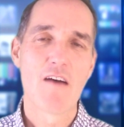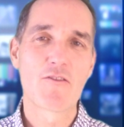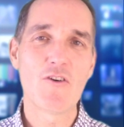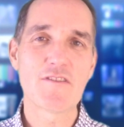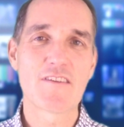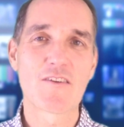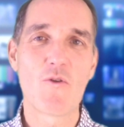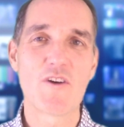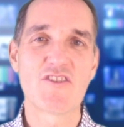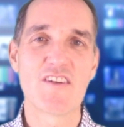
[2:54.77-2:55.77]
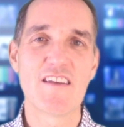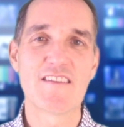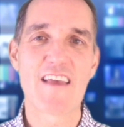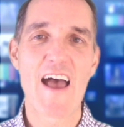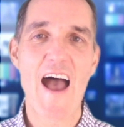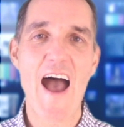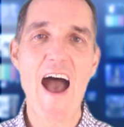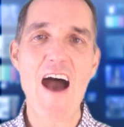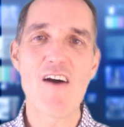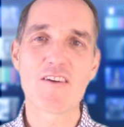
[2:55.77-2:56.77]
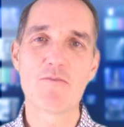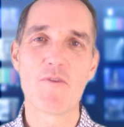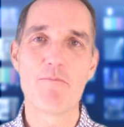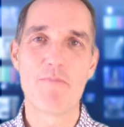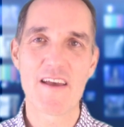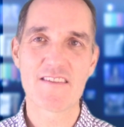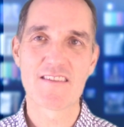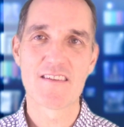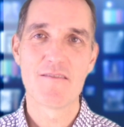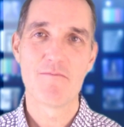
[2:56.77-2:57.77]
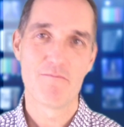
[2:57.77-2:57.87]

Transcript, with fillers: Of course, the question is, how can we best